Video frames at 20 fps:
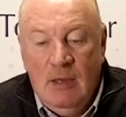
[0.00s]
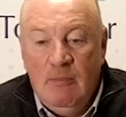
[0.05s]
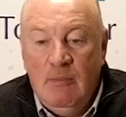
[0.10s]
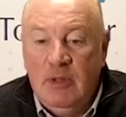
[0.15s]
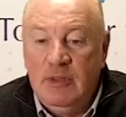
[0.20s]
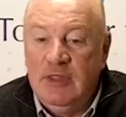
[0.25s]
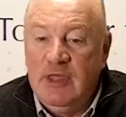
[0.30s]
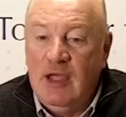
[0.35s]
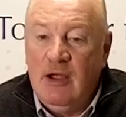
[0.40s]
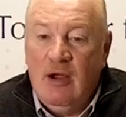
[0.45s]

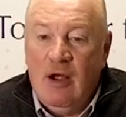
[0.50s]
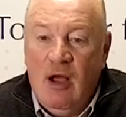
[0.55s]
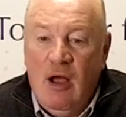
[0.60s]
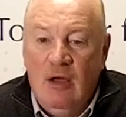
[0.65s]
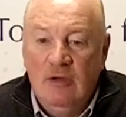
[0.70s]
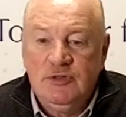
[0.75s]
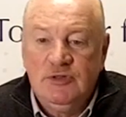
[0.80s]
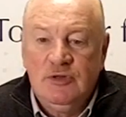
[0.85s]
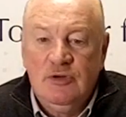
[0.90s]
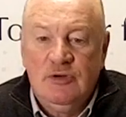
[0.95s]
but they are
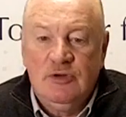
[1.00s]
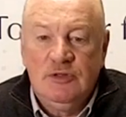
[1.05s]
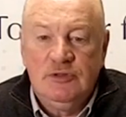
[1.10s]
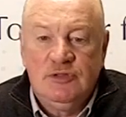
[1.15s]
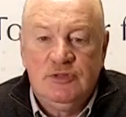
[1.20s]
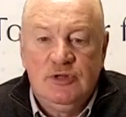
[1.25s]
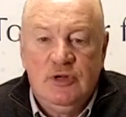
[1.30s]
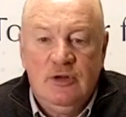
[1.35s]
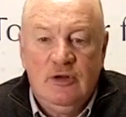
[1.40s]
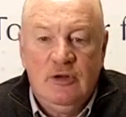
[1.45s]
also
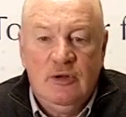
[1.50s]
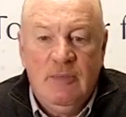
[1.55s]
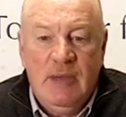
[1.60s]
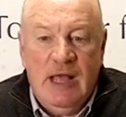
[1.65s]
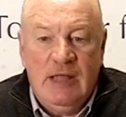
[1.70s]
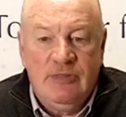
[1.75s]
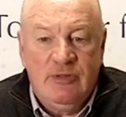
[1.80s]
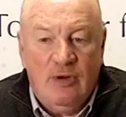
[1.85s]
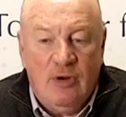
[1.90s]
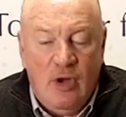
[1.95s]
concerned
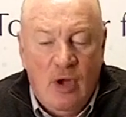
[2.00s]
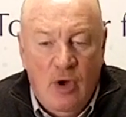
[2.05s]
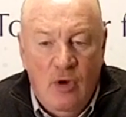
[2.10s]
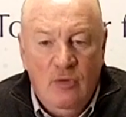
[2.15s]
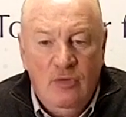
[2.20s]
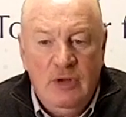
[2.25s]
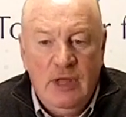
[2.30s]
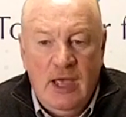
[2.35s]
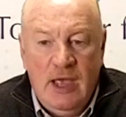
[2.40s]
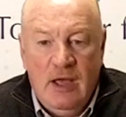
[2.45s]
about their
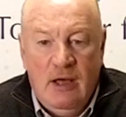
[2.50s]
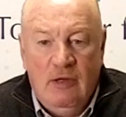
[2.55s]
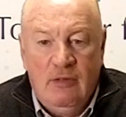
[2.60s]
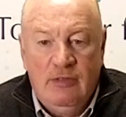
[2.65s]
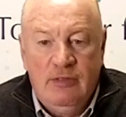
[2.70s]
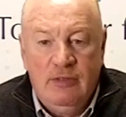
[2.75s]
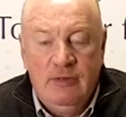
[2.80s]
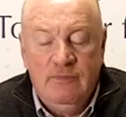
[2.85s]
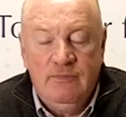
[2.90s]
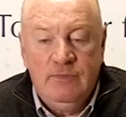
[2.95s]
own
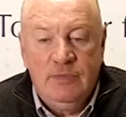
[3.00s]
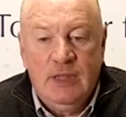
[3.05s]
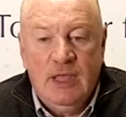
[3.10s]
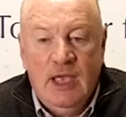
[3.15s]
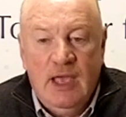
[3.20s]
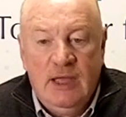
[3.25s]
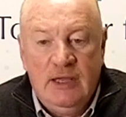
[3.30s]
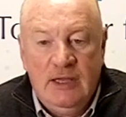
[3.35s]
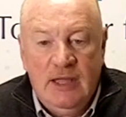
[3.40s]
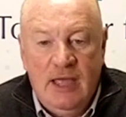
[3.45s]
health
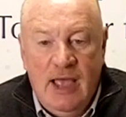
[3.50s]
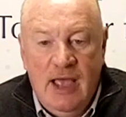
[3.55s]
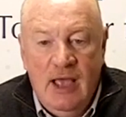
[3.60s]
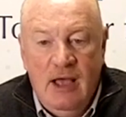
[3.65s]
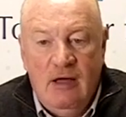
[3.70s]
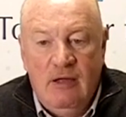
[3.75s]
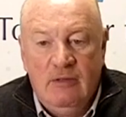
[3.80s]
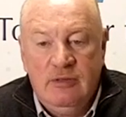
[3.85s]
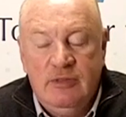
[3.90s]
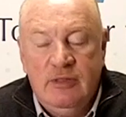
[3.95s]
and the
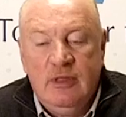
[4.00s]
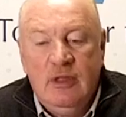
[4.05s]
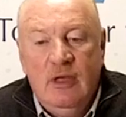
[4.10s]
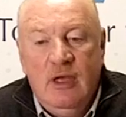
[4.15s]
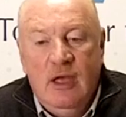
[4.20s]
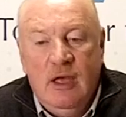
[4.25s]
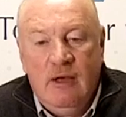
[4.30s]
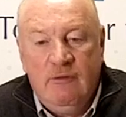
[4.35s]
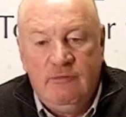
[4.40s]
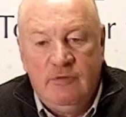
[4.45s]
health
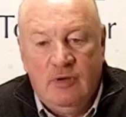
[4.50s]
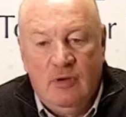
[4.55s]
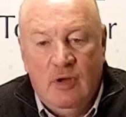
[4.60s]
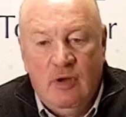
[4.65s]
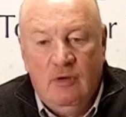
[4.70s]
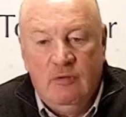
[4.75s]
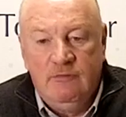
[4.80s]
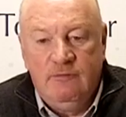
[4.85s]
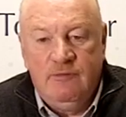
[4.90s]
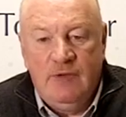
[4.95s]
of their
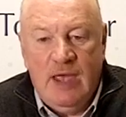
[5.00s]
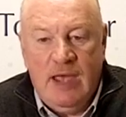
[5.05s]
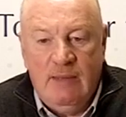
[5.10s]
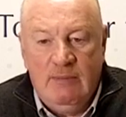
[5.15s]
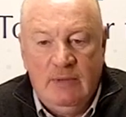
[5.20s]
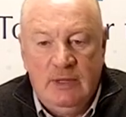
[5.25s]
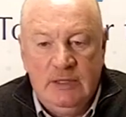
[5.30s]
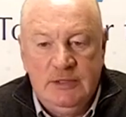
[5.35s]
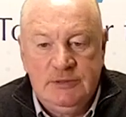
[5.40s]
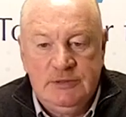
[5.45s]
own
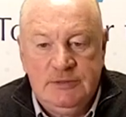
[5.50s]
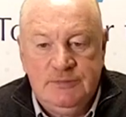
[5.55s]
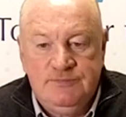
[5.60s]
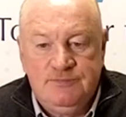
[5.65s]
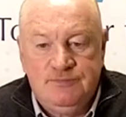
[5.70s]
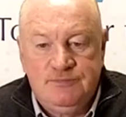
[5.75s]
families.